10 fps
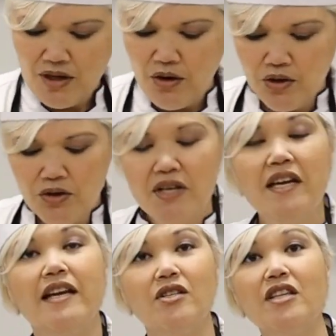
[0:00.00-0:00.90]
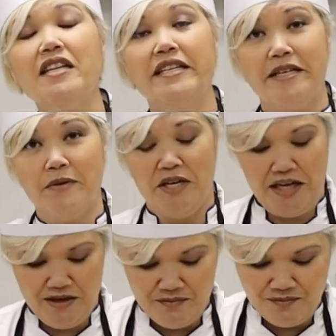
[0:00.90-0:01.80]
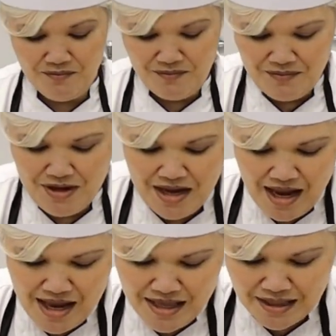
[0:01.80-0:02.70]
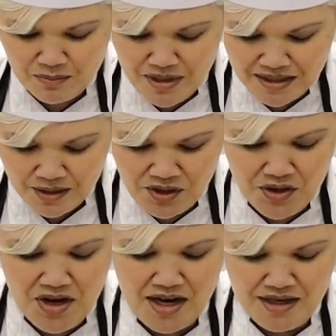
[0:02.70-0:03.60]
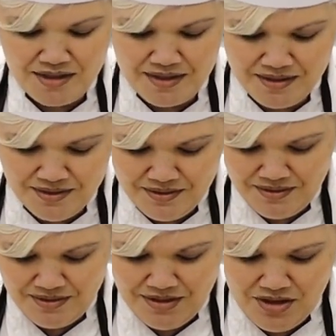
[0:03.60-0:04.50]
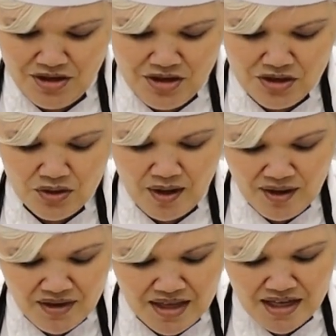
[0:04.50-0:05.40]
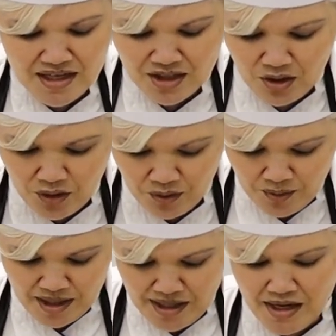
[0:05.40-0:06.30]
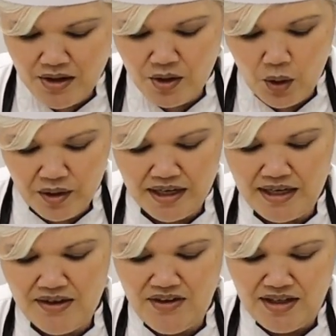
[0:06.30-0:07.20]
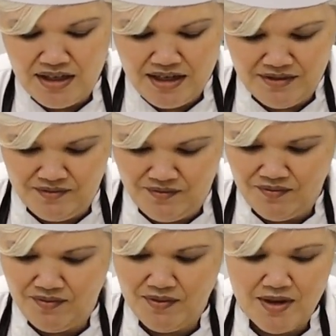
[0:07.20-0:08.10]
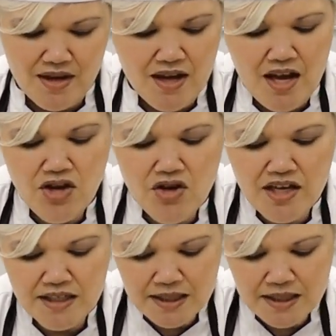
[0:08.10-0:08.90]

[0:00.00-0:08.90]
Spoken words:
or you can get to the nitty-gritty and just mix it with your hands. So everything is already coated evenly. You can